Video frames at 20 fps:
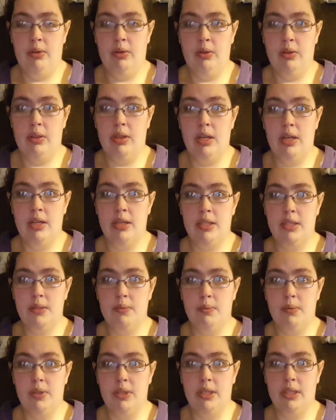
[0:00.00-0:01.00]
Her lungs
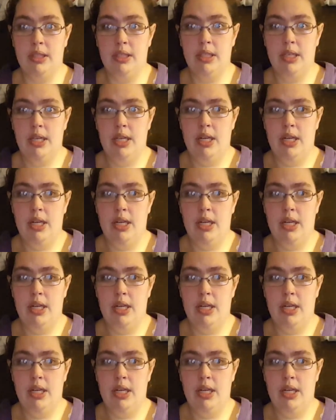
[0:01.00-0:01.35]
were